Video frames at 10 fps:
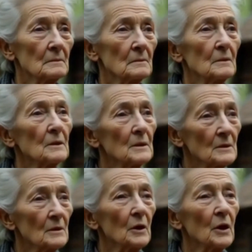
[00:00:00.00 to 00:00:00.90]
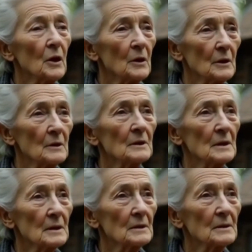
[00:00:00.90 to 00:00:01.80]
like God had turned
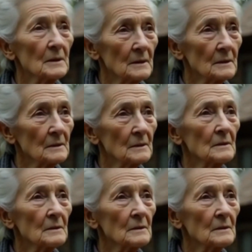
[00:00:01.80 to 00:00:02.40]
his face away.